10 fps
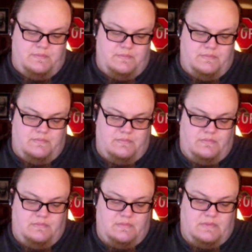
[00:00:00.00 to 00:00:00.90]

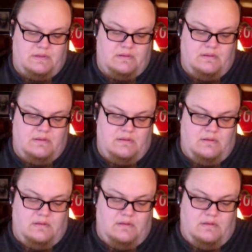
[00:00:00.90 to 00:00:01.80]

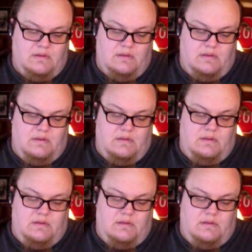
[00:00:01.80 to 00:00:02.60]
[no speech]